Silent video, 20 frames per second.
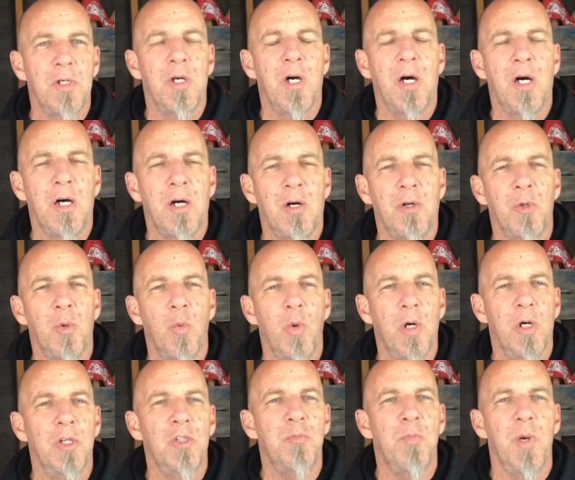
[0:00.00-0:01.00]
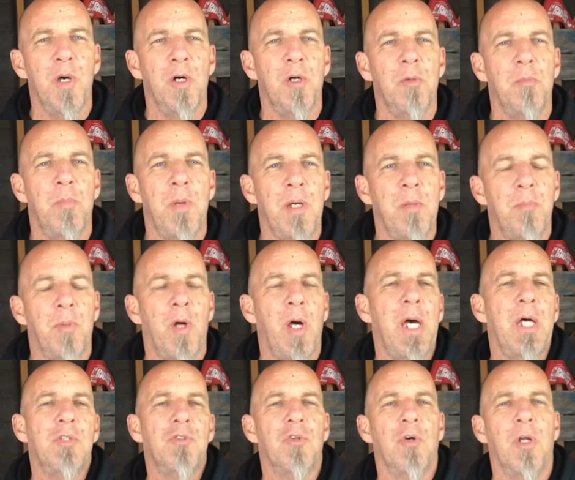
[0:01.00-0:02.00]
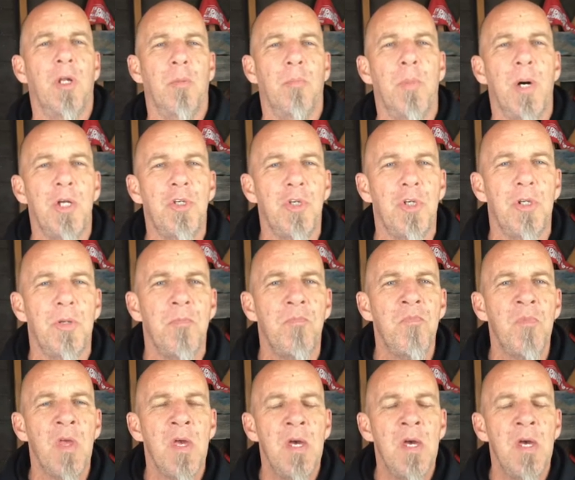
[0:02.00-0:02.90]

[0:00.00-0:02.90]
on the Willys build. Big plans, little budget.